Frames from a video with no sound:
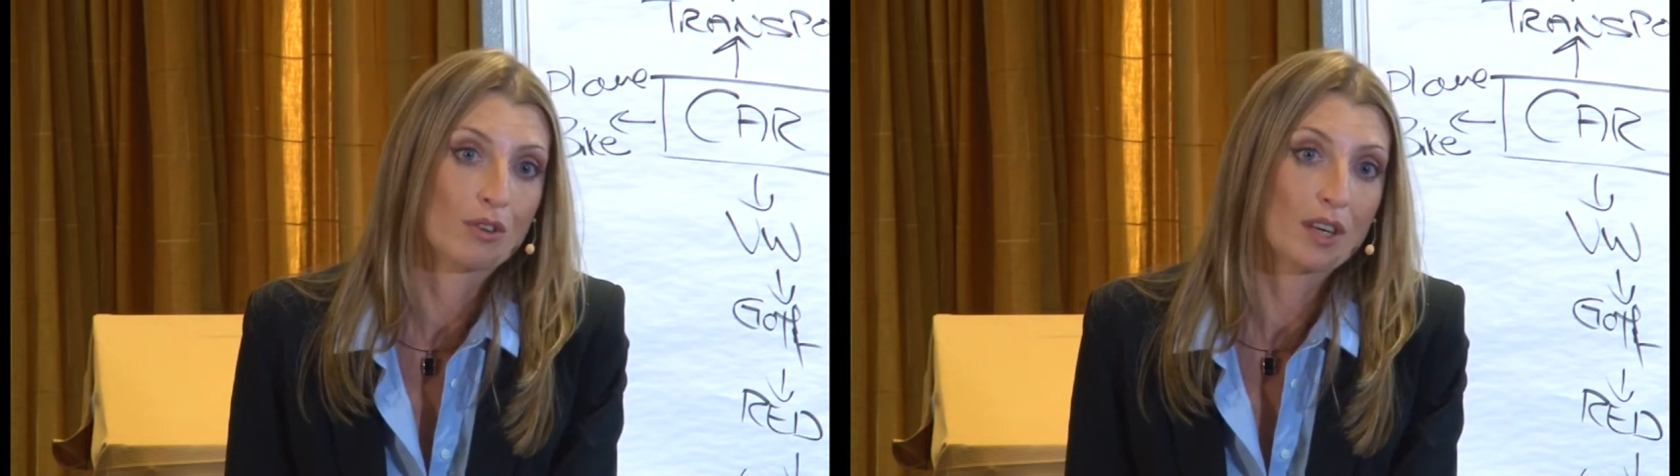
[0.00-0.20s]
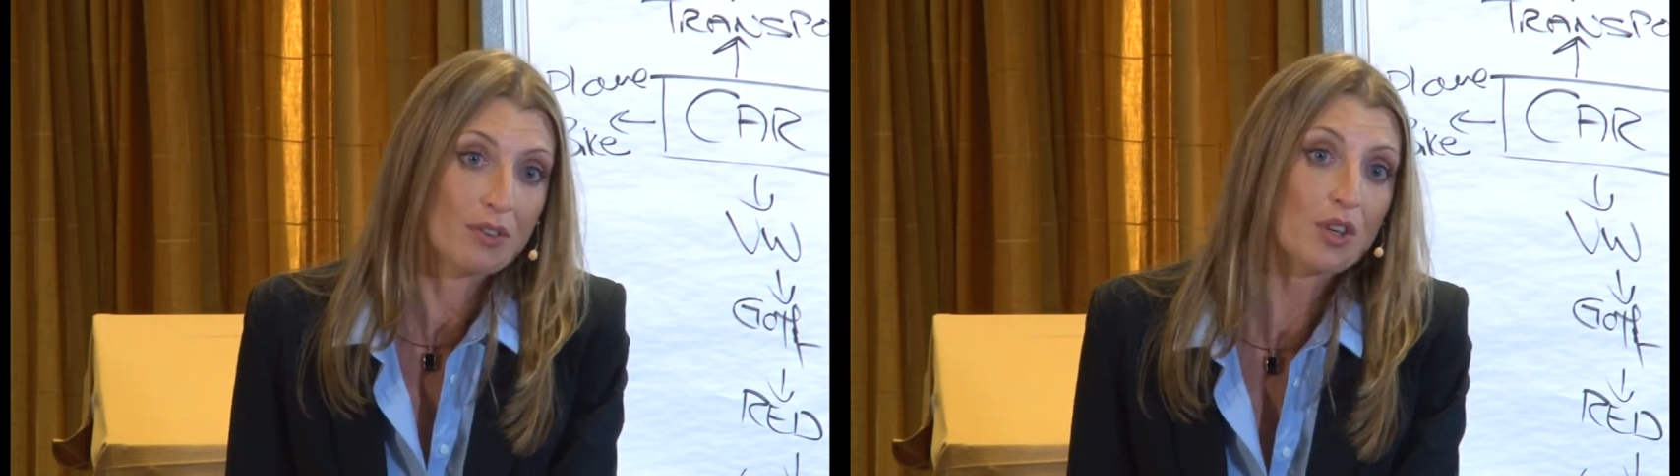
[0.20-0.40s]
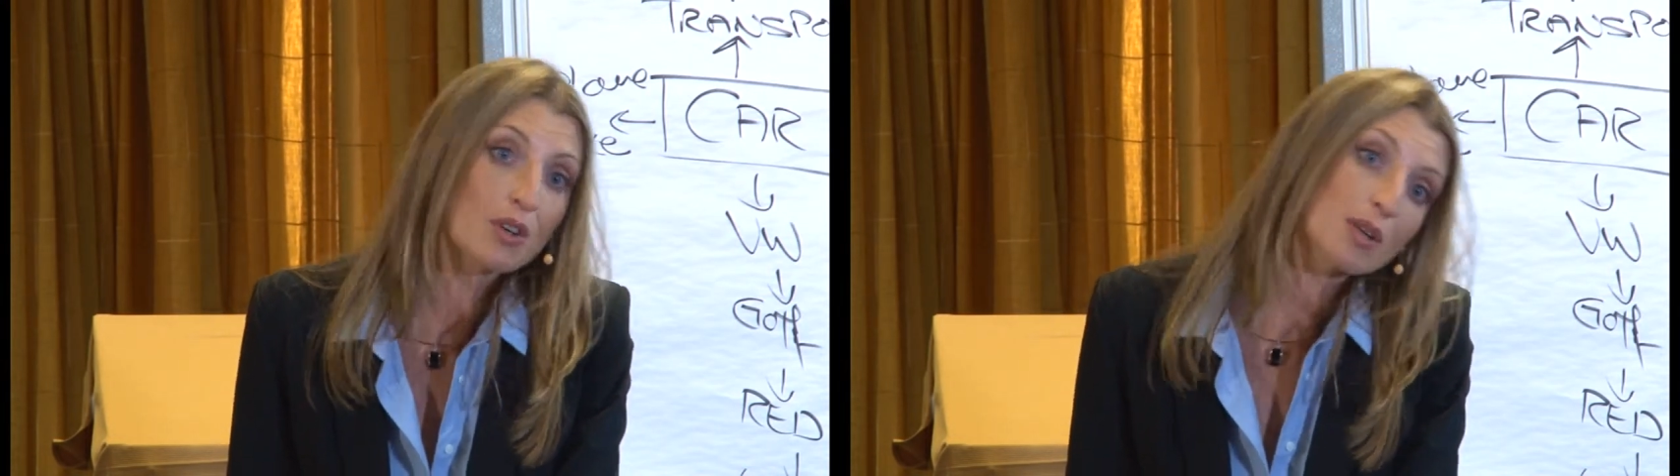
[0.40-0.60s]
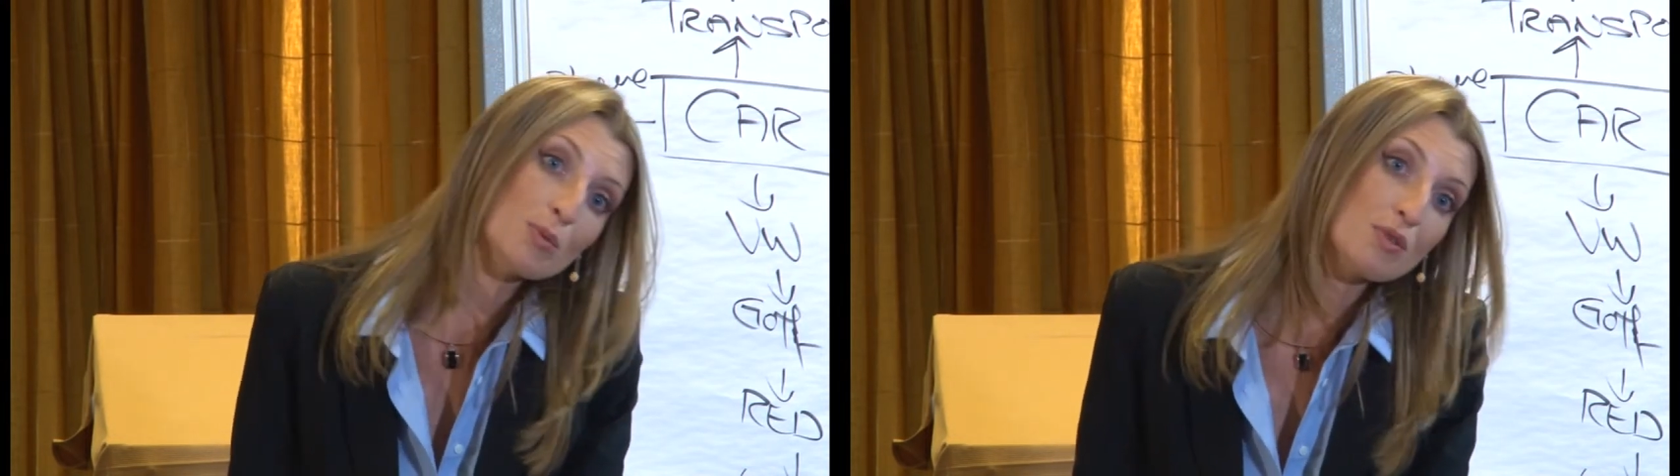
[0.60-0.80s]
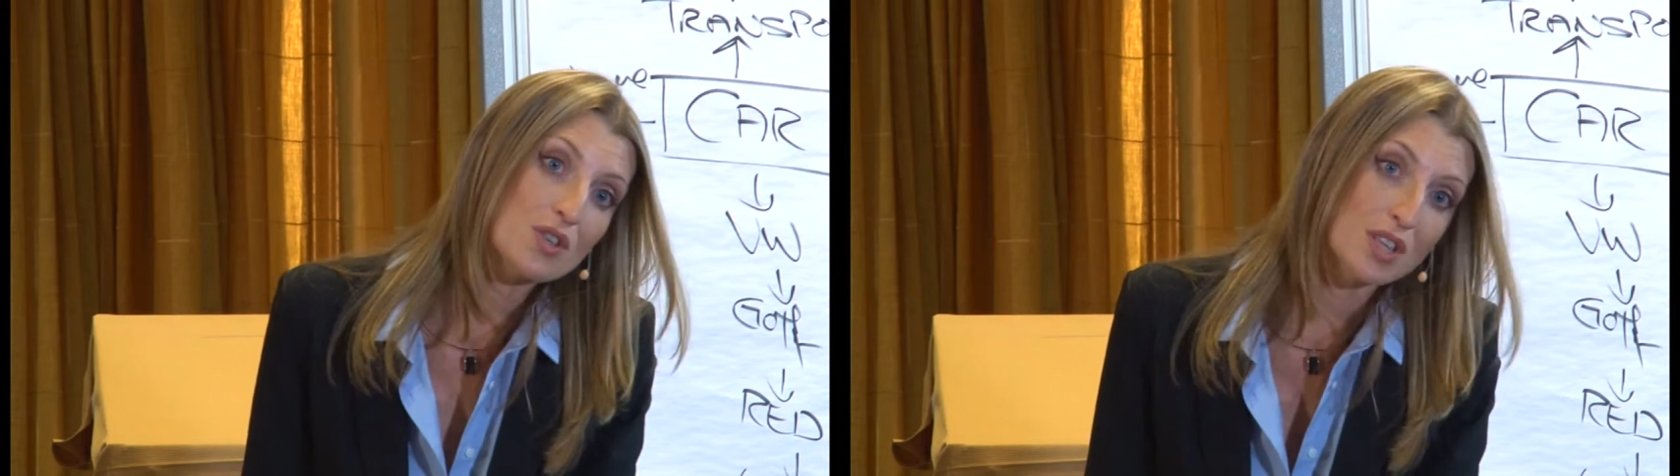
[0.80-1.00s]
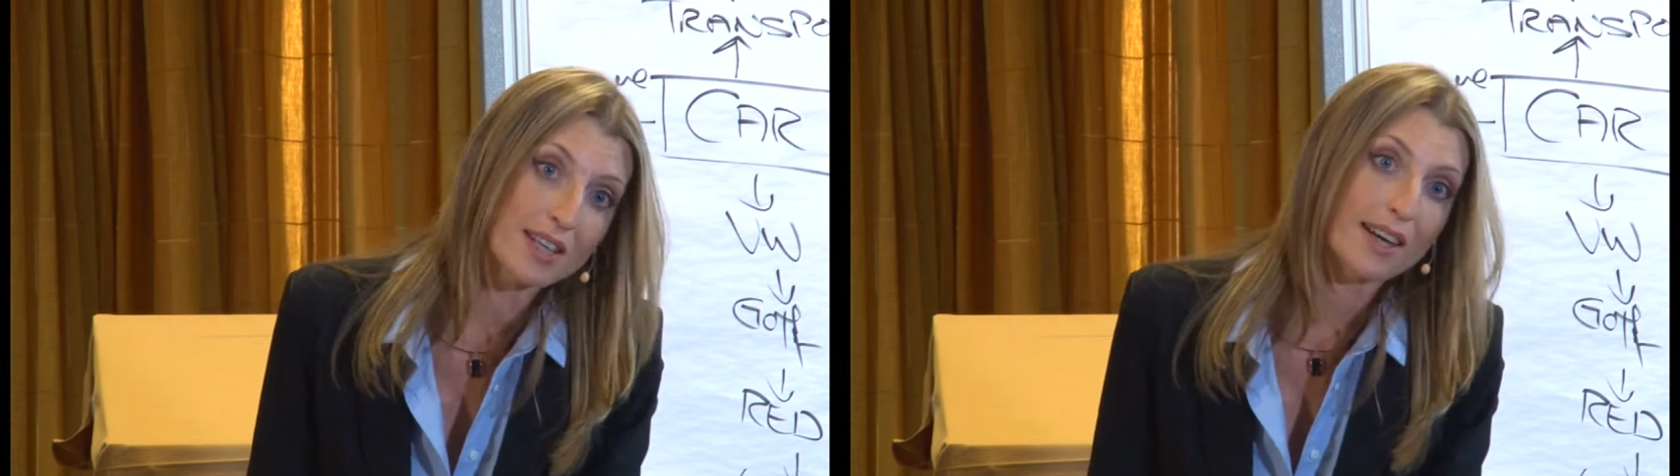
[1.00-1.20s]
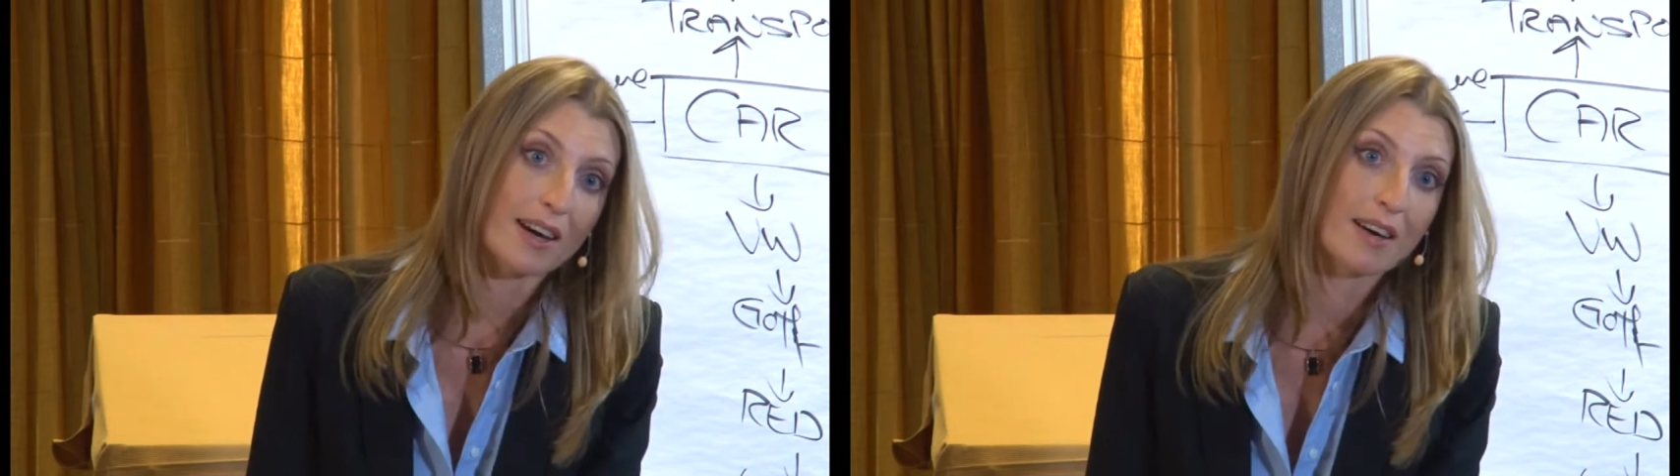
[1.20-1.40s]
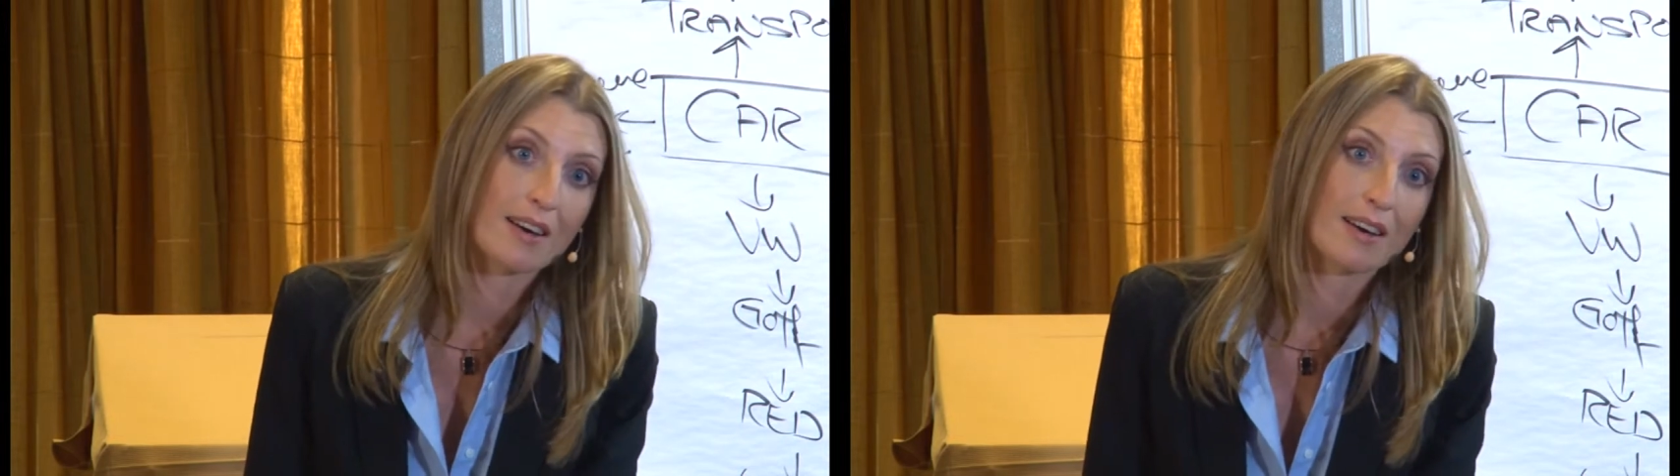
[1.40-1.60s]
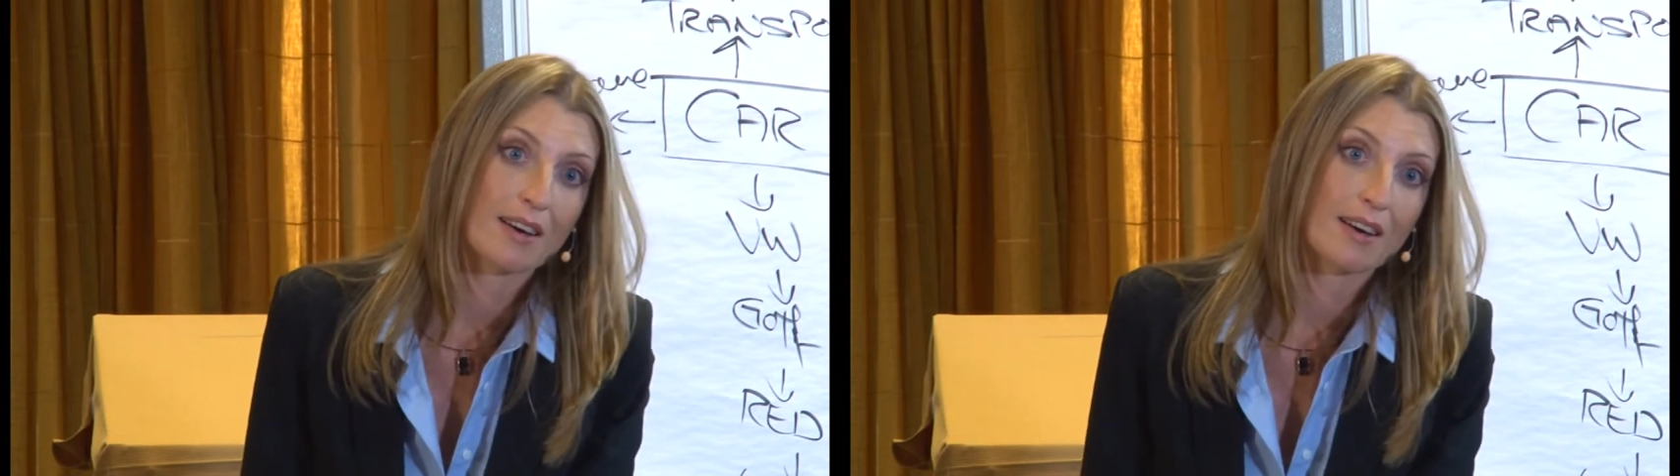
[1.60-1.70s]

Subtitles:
If you can move to here,